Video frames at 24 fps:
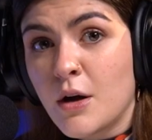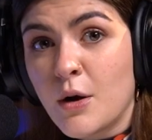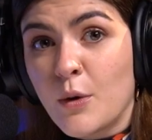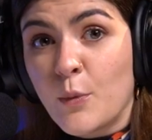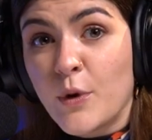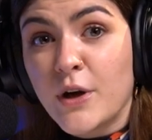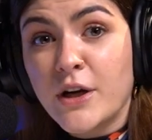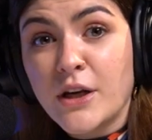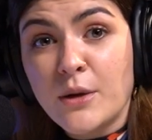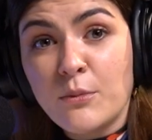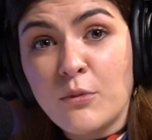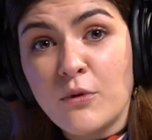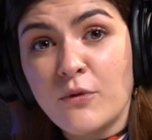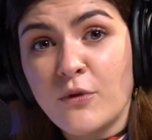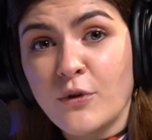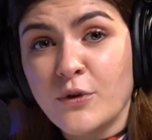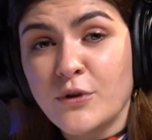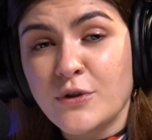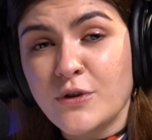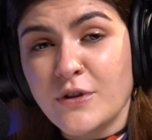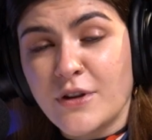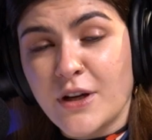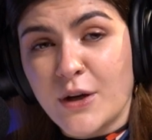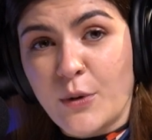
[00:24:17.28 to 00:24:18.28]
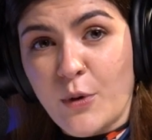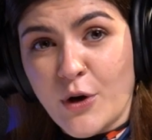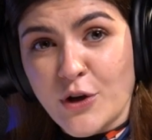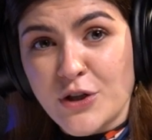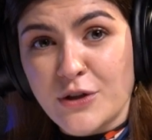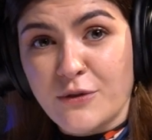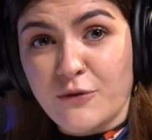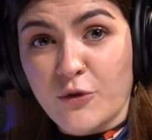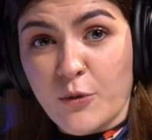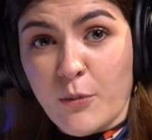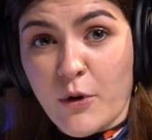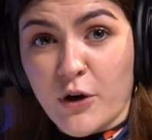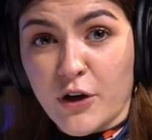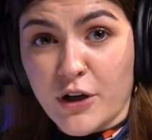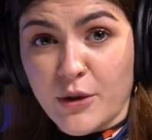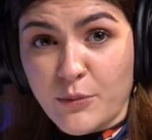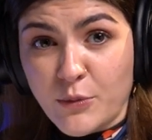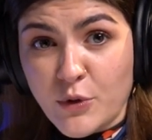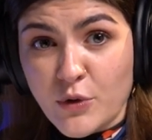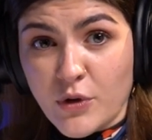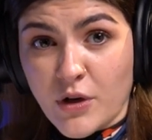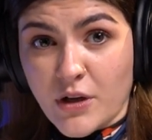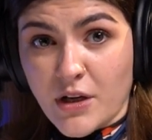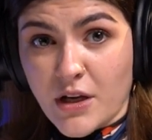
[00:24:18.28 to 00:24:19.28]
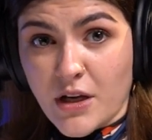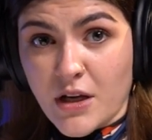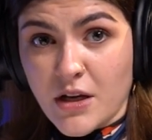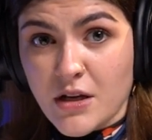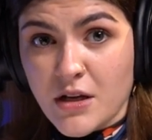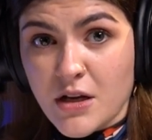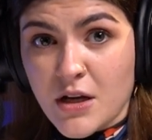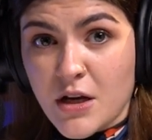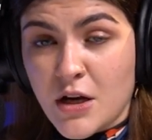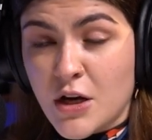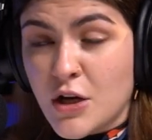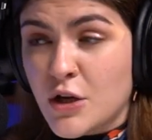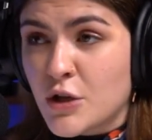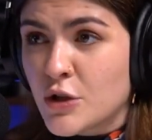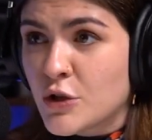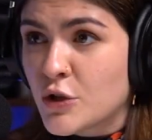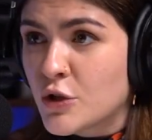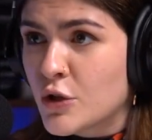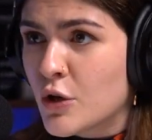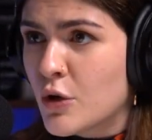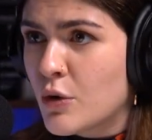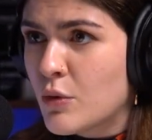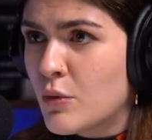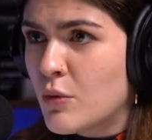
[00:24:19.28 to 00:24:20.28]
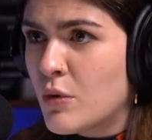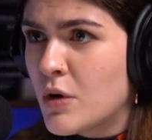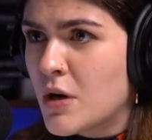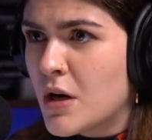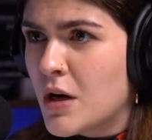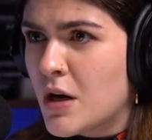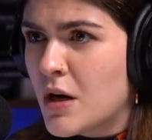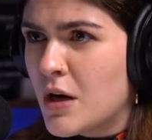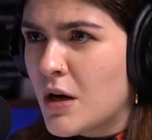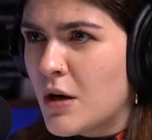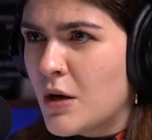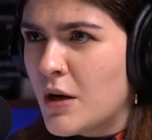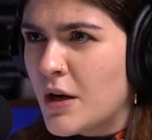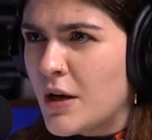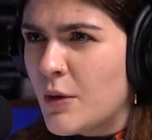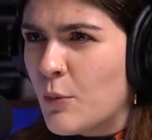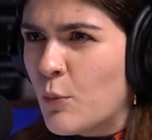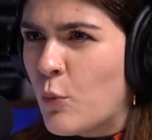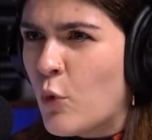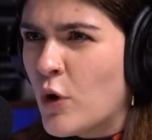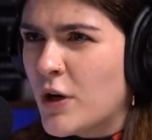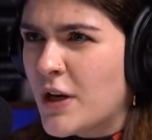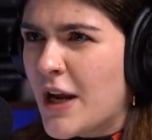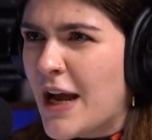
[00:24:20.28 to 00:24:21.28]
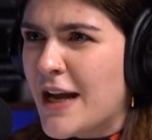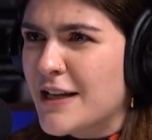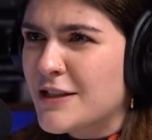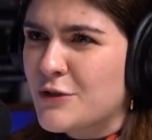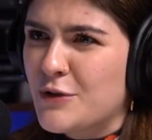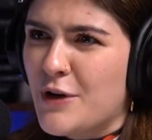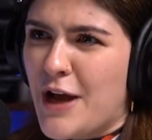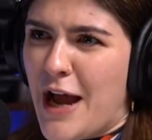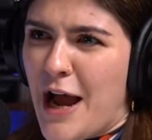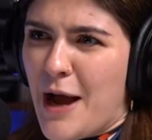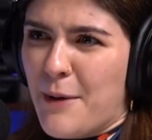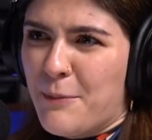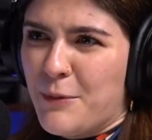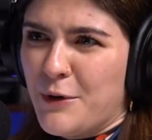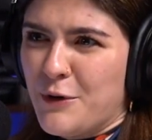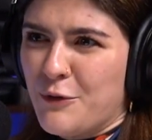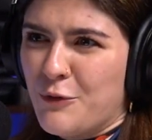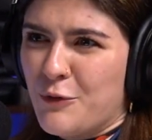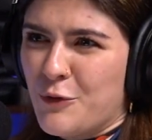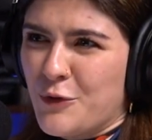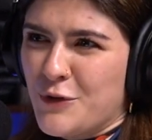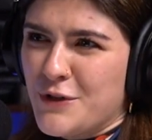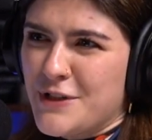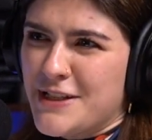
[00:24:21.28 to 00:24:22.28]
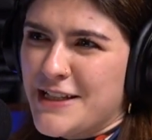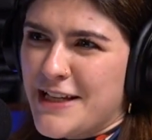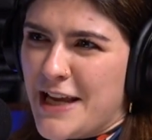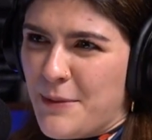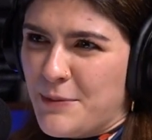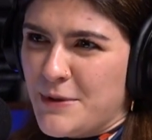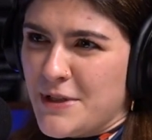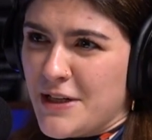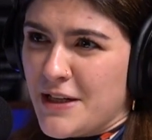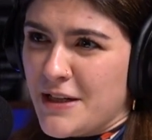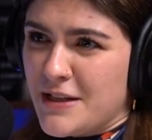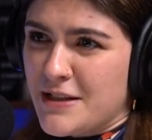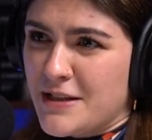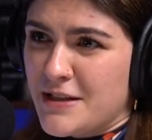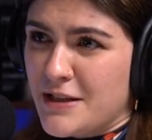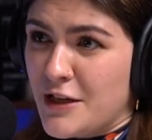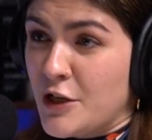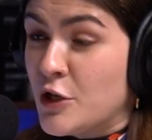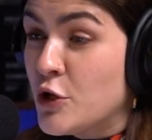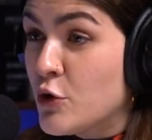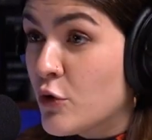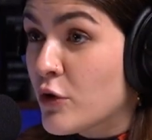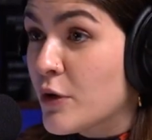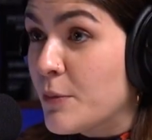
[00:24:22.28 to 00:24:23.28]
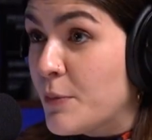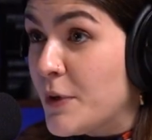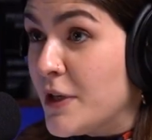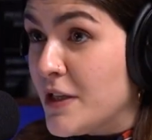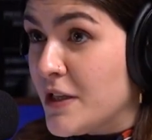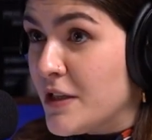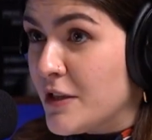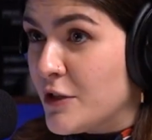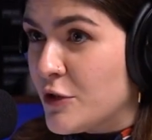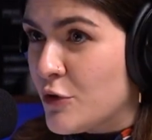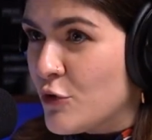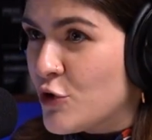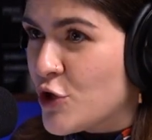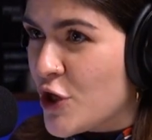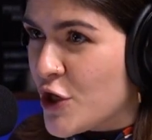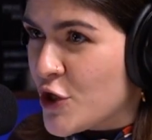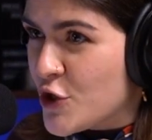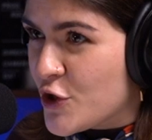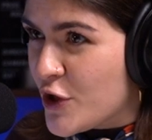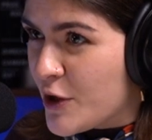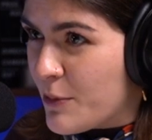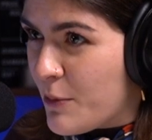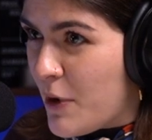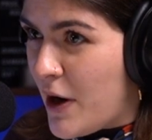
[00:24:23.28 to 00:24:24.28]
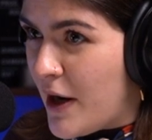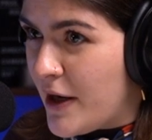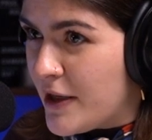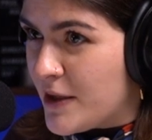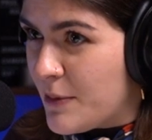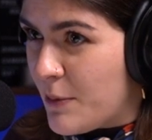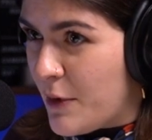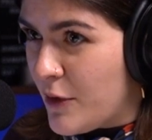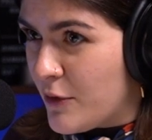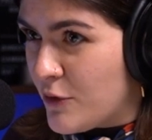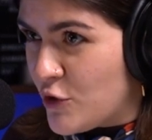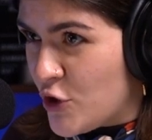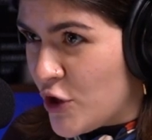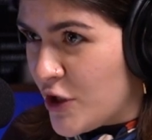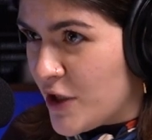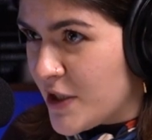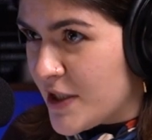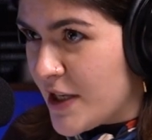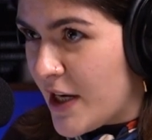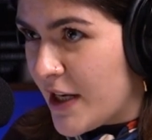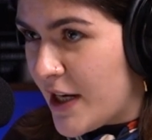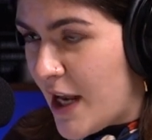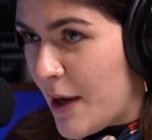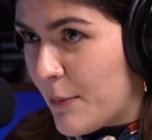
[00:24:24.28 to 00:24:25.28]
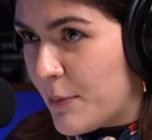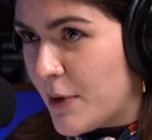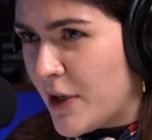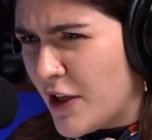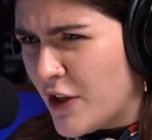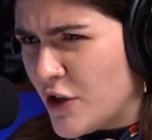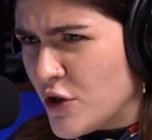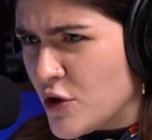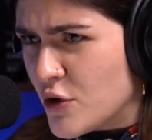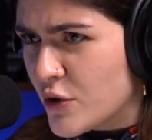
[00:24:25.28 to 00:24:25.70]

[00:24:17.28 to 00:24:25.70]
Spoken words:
We're going to move on to the question from our community. So, what has to happen for the skeptics, in your opinion, to change their mind about genocide happening in